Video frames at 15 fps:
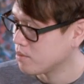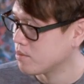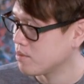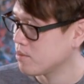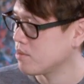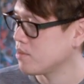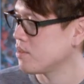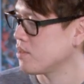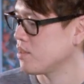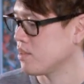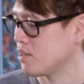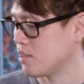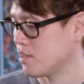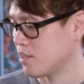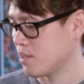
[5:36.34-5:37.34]

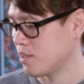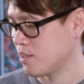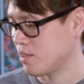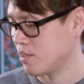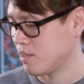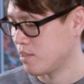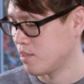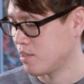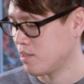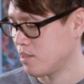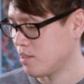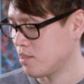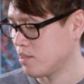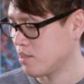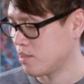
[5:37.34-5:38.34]

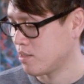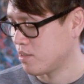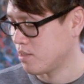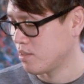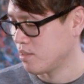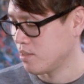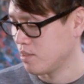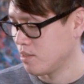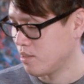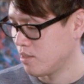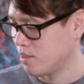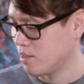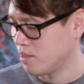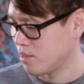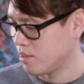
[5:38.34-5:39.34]

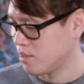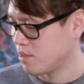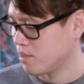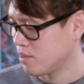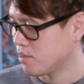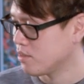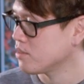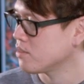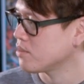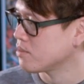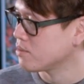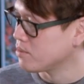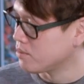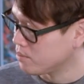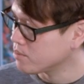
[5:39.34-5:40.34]

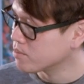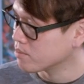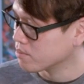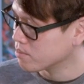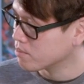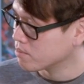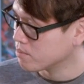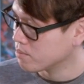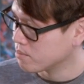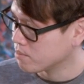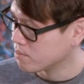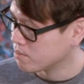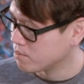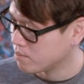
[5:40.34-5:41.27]
This person isn't speaking.